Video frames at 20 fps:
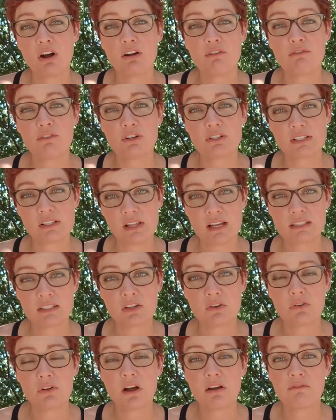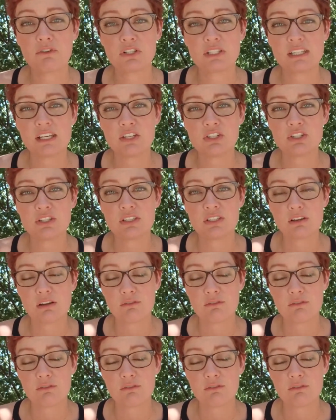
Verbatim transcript: our first Classical Conversations